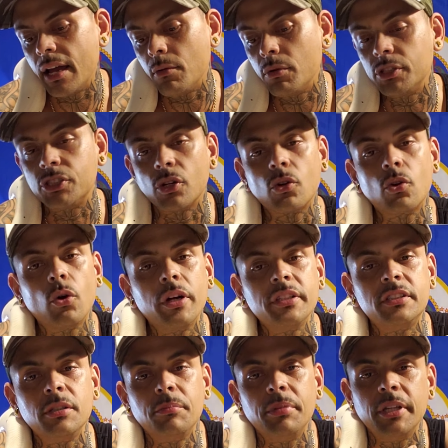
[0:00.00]
which are
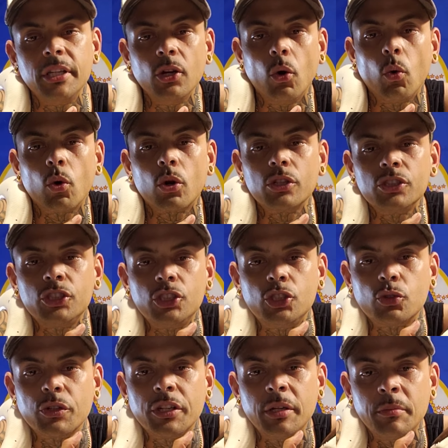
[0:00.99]
going to be Orange
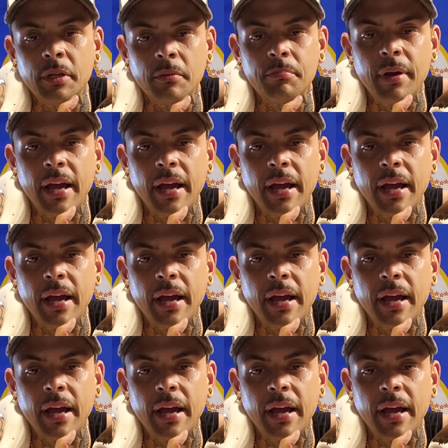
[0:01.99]
Dream and